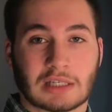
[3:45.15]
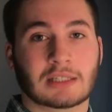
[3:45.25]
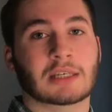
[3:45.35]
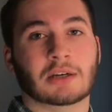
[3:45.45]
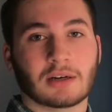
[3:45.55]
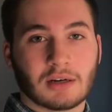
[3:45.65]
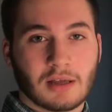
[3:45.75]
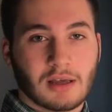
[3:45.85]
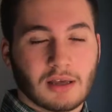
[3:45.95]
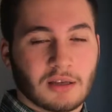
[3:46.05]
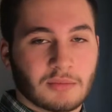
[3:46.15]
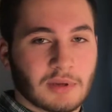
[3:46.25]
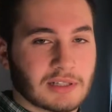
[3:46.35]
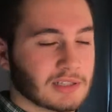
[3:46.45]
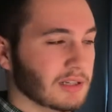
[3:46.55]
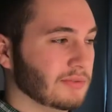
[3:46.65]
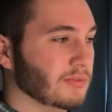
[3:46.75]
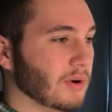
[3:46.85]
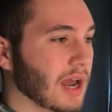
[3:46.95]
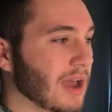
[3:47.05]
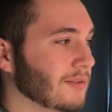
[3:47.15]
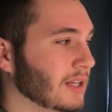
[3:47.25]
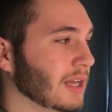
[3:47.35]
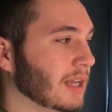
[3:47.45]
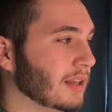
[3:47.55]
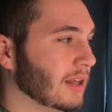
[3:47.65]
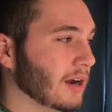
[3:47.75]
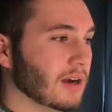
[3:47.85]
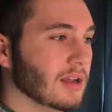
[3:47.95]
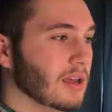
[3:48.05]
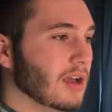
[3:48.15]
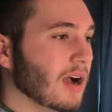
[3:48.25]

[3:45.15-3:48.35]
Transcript: a year, basically, for having that in there.